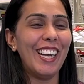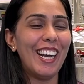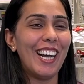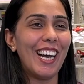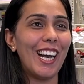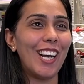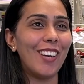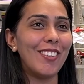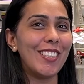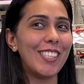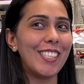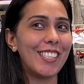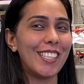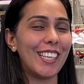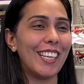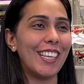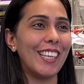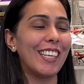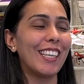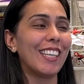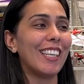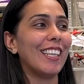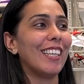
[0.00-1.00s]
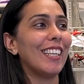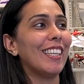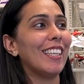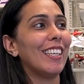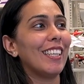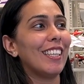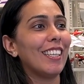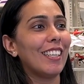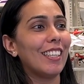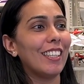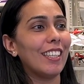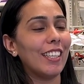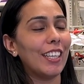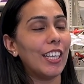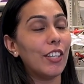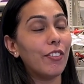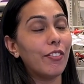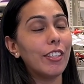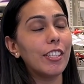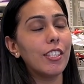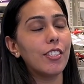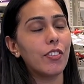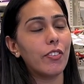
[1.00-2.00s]
I will say.
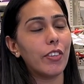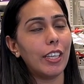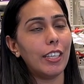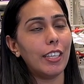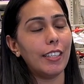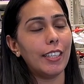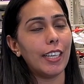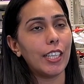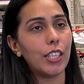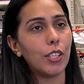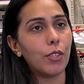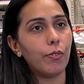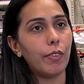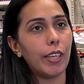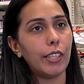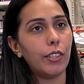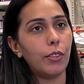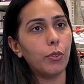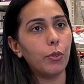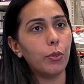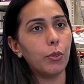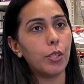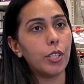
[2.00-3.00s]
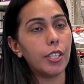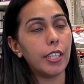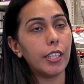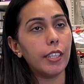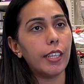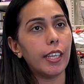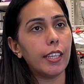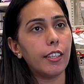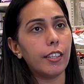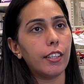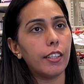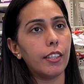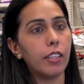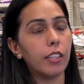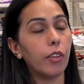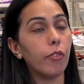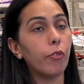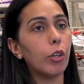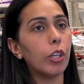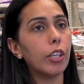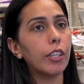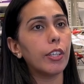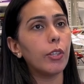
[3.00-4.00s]
It feels really nice when you see that
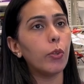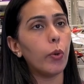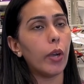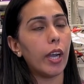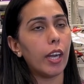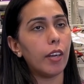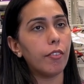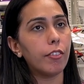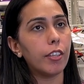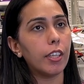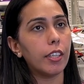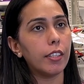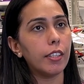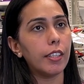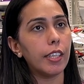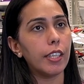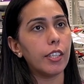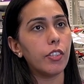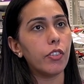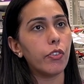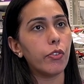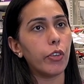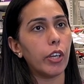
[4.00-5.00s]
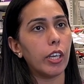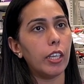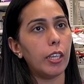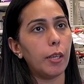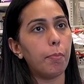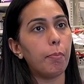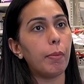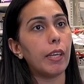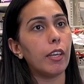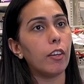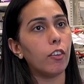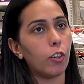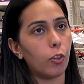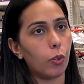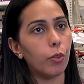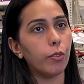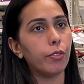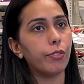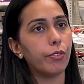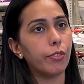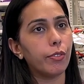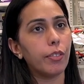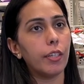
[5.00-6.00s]
the work you have done is really pay
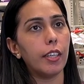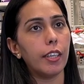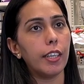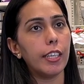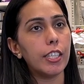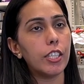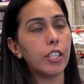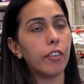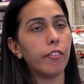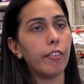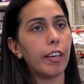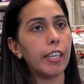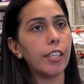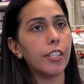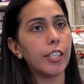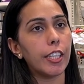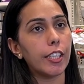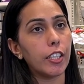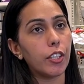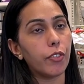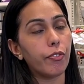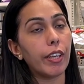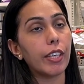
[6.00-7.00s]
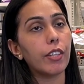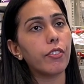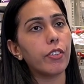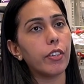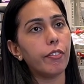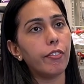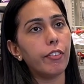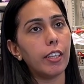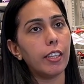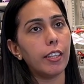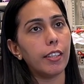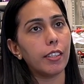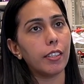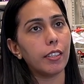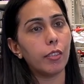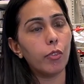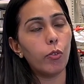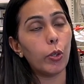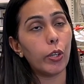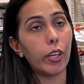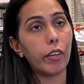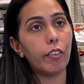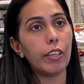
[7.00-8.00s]
off. It's a very satisfactory feeling.
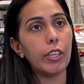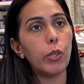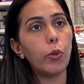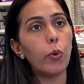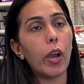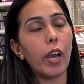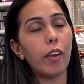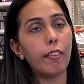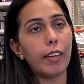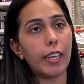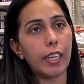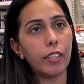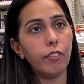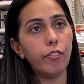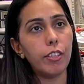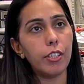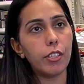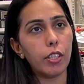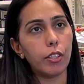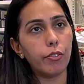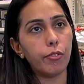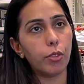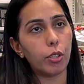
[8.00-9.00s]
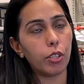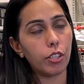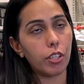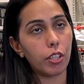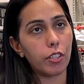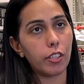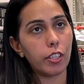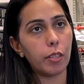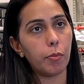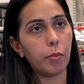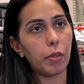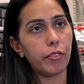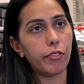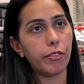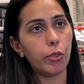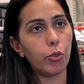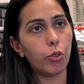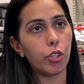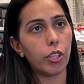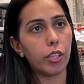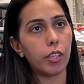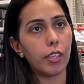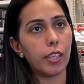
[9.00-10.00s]
Whatever you have envisioned for a sustainable
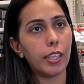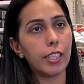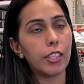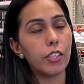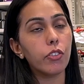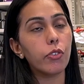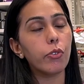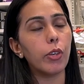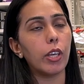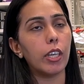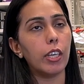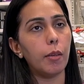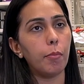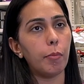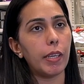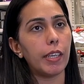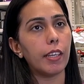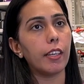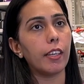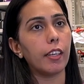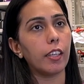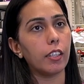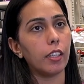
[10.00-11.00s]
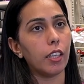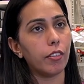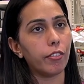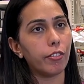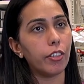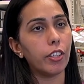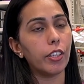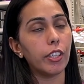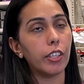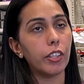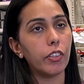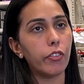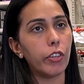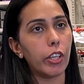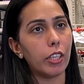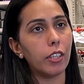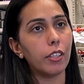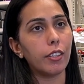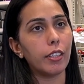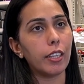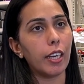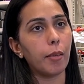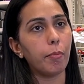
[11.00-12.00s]
future, it's really making an effort in
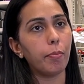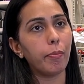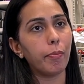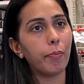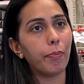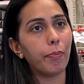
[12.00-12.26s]
real time.